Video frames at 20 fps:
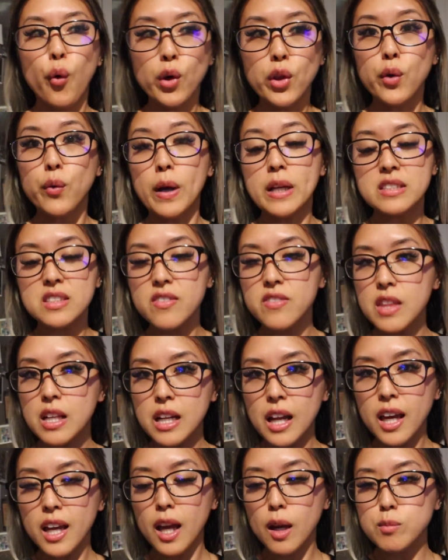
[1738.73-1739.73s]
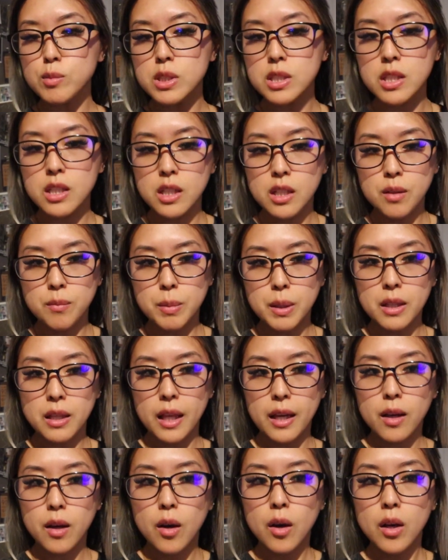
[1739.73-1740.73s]
For the rest of the night, I'm just gonna be
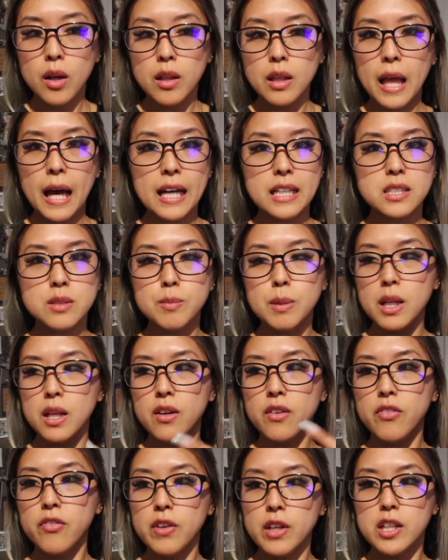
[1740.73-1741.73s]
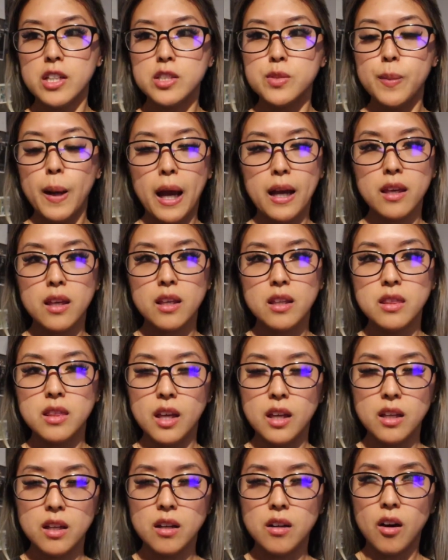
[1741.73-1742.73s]
like last minute finish packing.
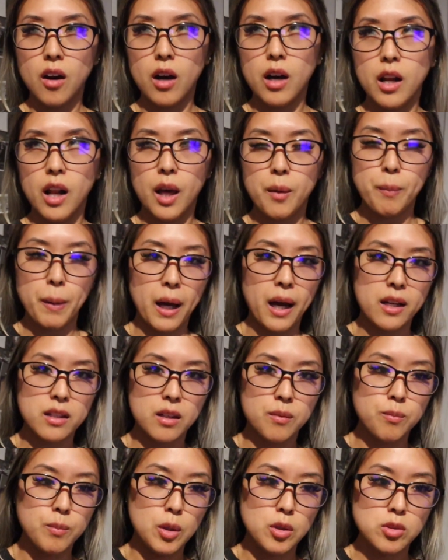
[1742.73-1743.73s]
Thank God I packed